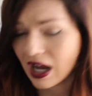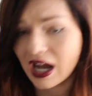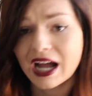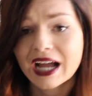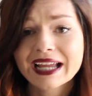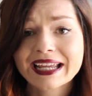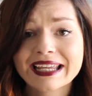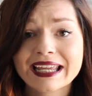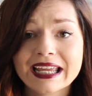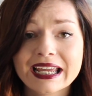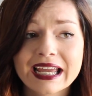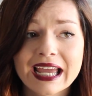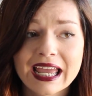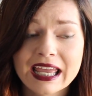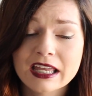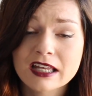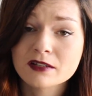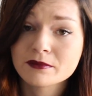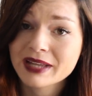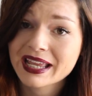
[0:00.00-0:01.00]
I
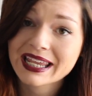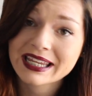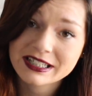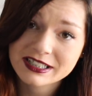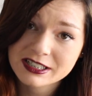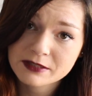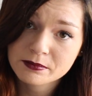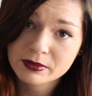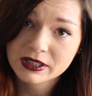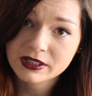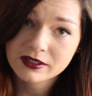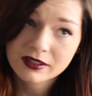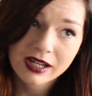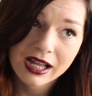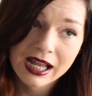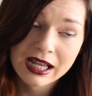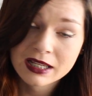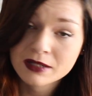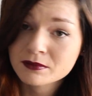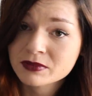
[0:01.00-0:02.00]
am a
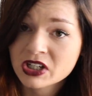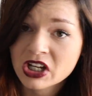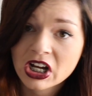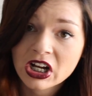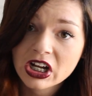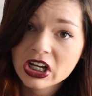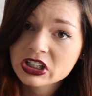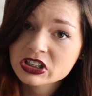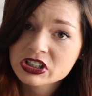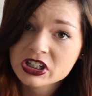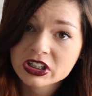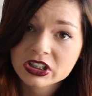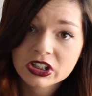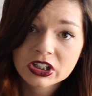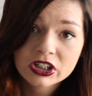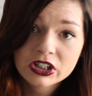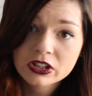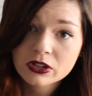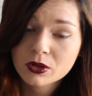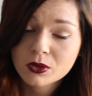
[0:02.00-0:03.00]
dipper, I am not a
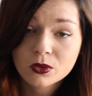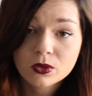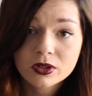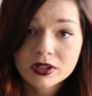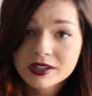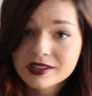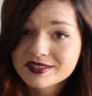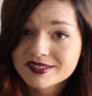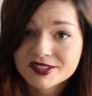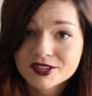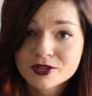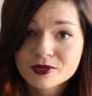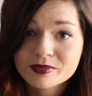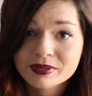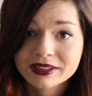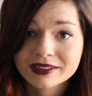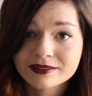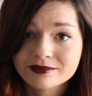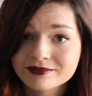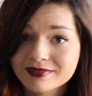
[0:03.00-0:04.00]
dunker or a
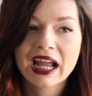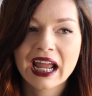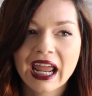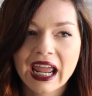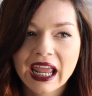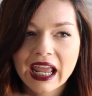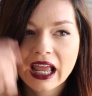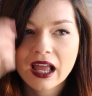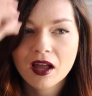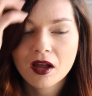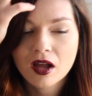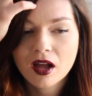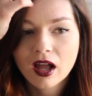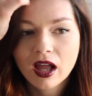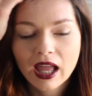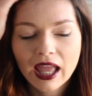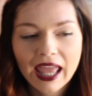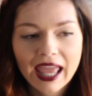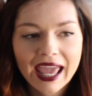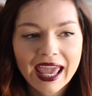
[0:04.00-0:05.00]
scooper. I
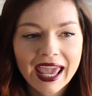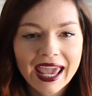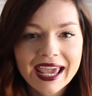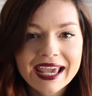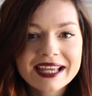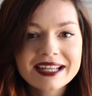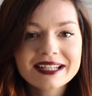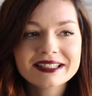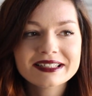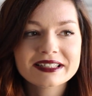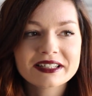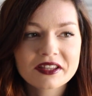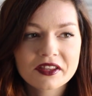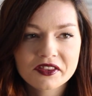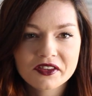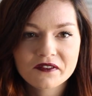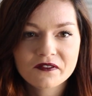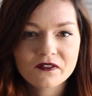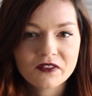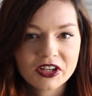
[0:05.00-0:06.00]
hate
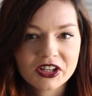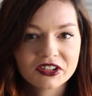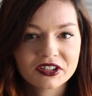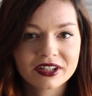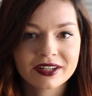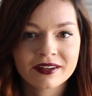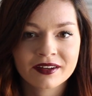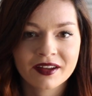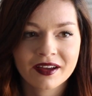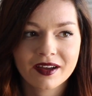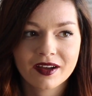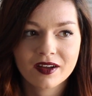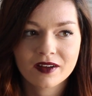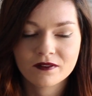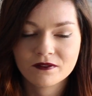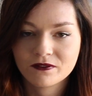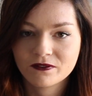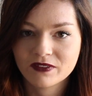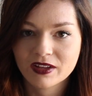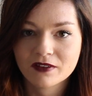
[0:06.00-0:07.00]
the feeling
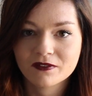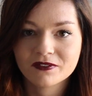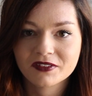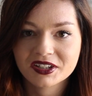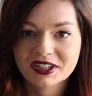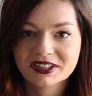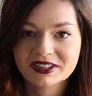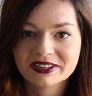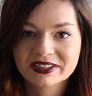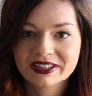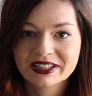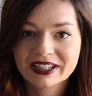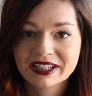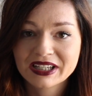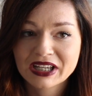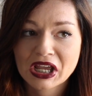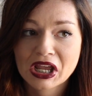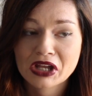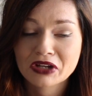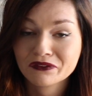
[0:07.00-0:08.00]
of velvet.
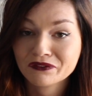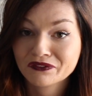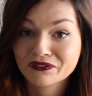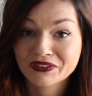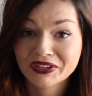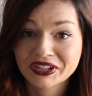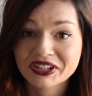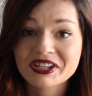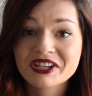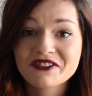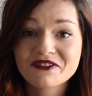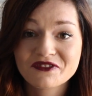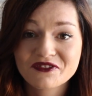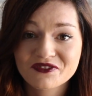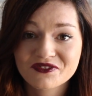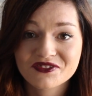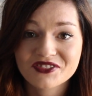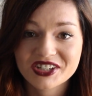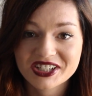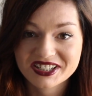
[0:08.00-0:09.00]
It really
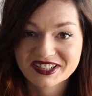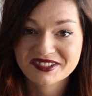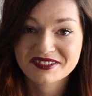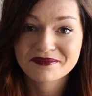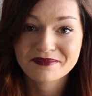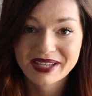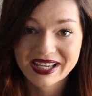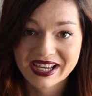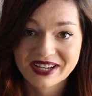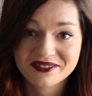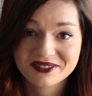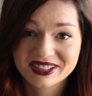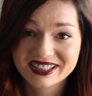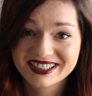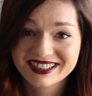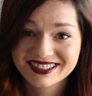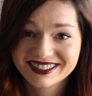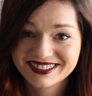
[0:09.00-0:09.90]
freaks me out.